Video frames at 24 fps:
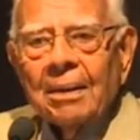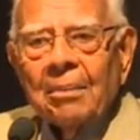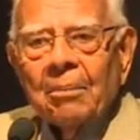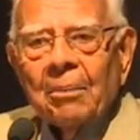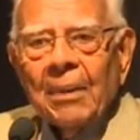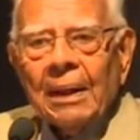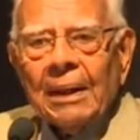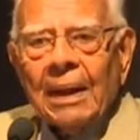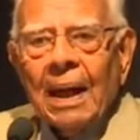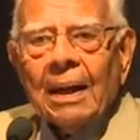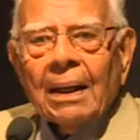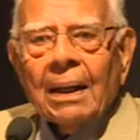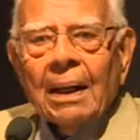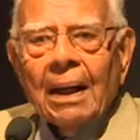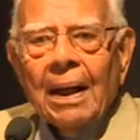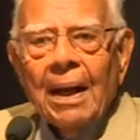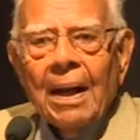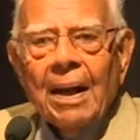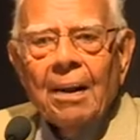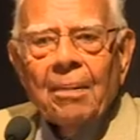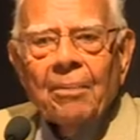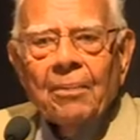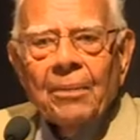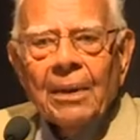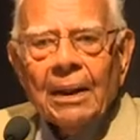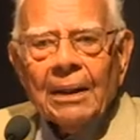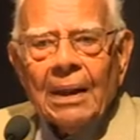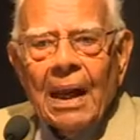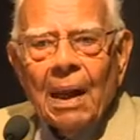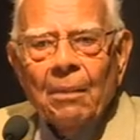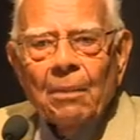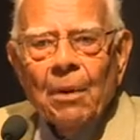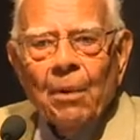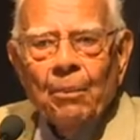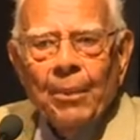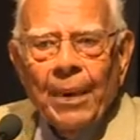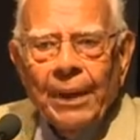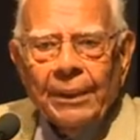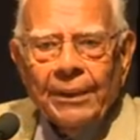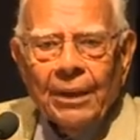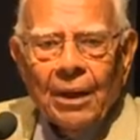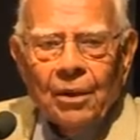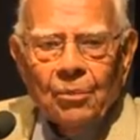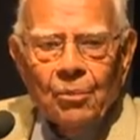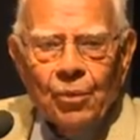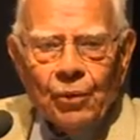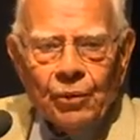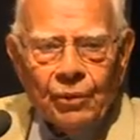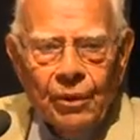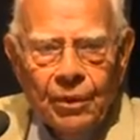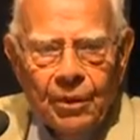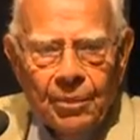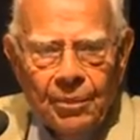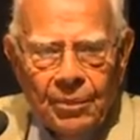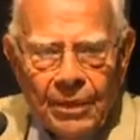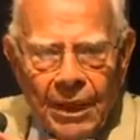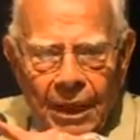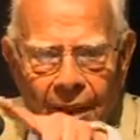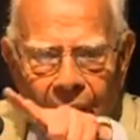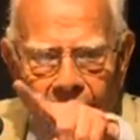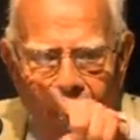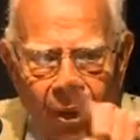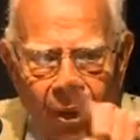but I claim that I am a better Muslim than